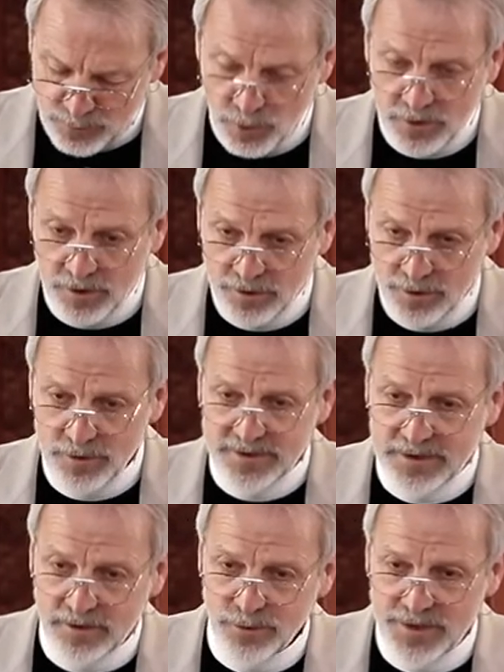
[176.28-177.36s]
We'll
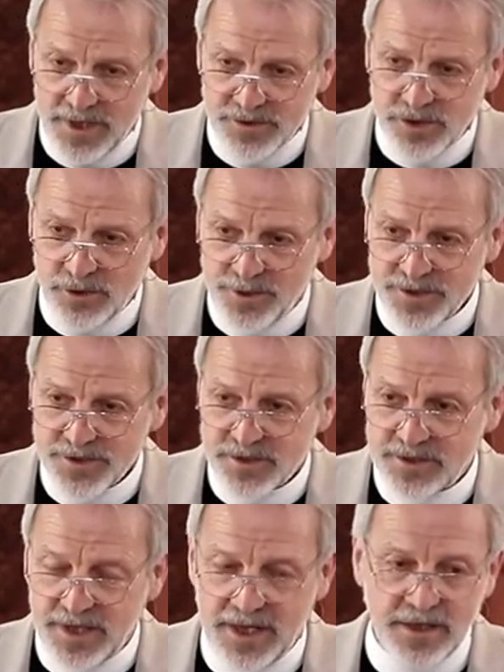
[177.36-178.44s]
conclude, conclude that series
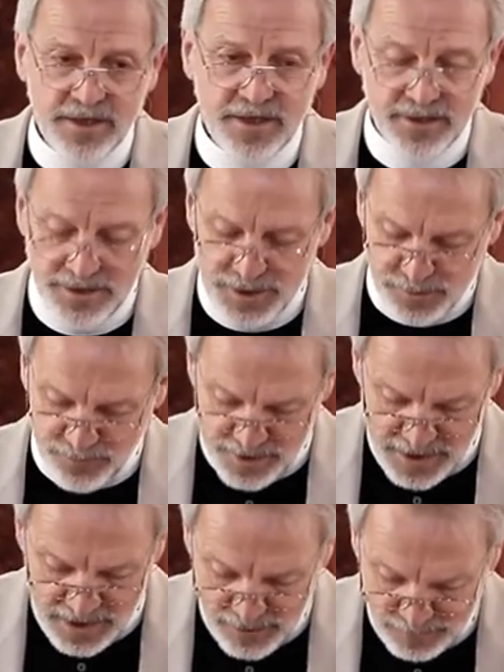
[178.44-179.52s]
today, at least for
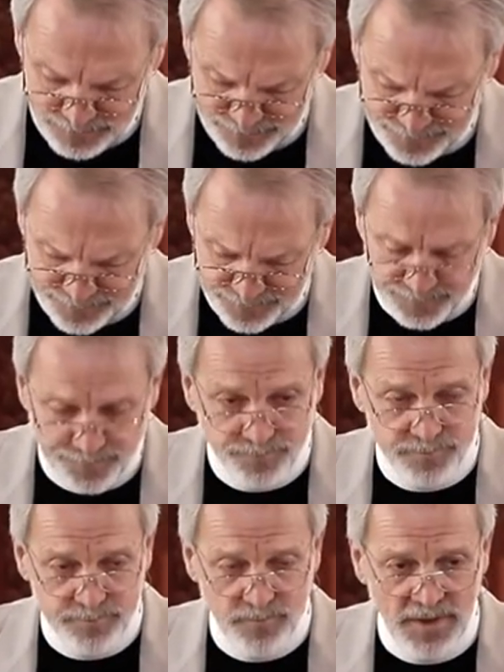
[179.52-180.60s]
now.
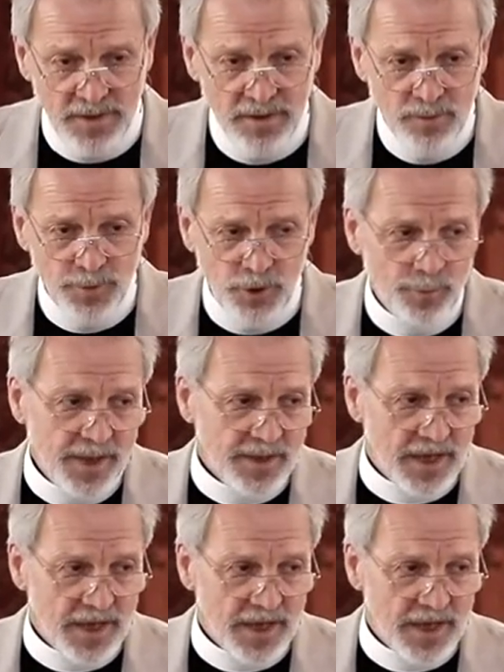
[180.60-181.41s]
But you may